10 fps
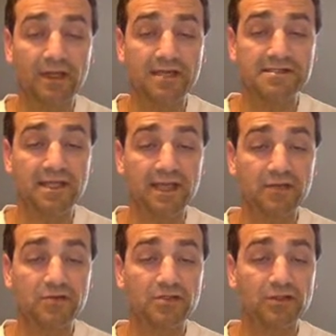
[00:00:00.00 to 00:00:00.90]
as it
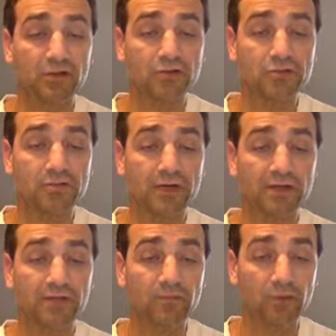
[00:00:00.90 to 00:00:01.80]
enters a larger body
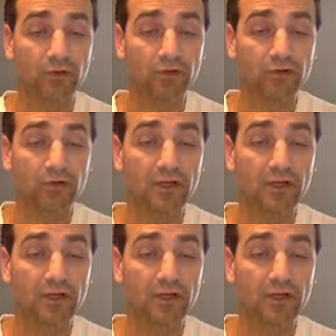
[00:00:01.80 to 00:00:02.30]
of water,